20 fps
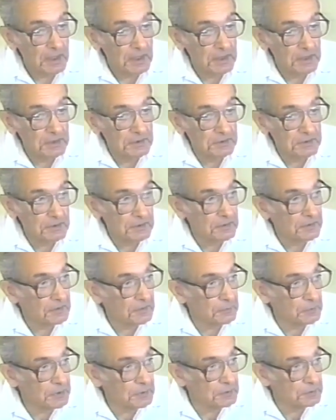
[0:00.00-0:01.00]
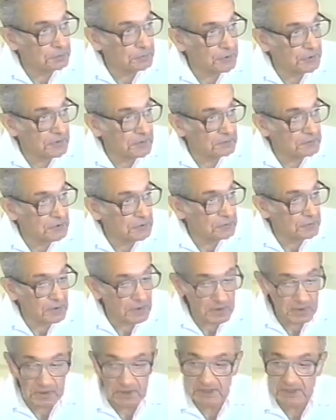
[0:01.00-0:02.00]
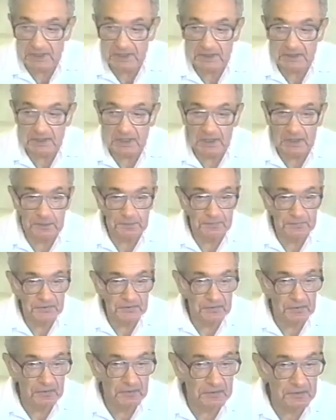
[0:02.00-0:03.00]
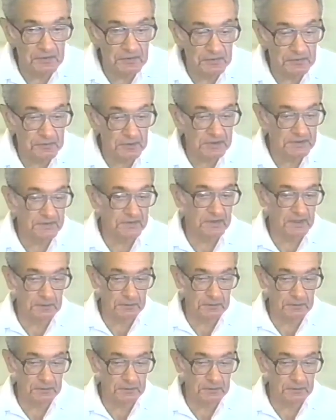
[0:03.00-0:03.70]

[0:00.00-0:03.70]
And we would put them to work cleaning up the streets.